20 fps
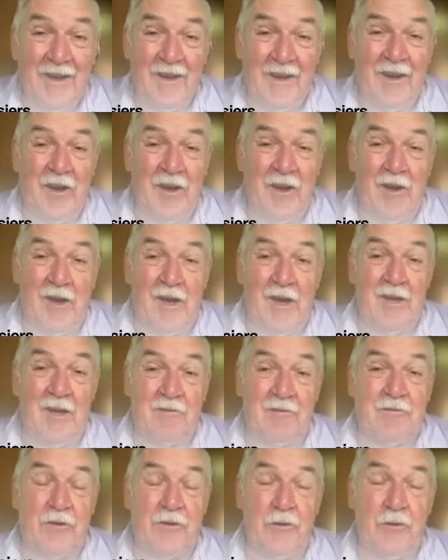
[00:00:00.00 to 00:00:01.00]

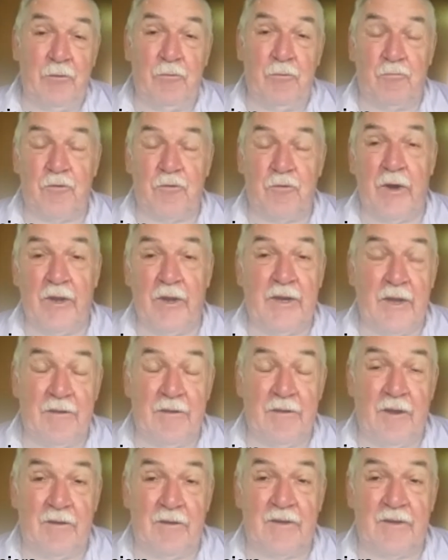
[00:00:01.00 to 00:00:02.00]
to try to
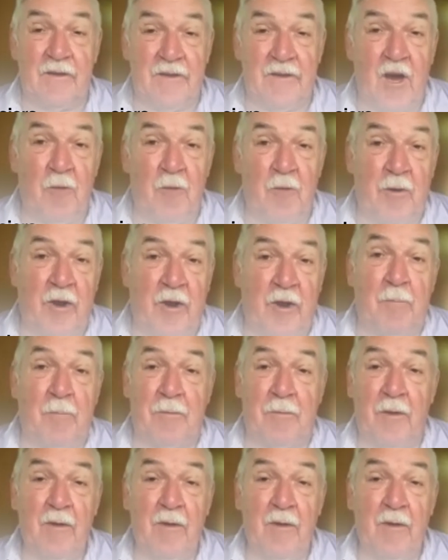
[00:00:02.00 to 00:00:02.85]
get this endowment up.